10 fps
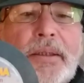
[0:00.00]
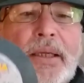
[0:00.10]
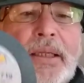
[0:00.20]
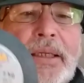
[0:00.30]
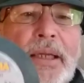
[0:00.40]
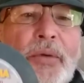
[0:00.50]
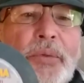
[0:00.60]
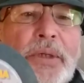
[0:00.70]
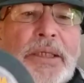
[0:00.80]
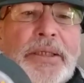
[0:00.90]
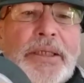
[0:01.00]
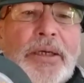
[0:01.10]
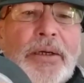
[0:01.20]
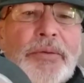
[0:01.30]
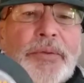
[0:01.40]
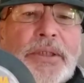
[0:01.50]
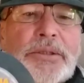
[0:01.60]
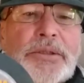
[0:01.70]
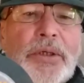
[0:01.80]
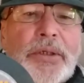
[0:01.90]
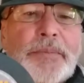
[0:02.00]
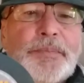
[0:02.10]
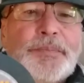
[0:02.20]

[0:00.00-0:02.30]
And now we'll get started.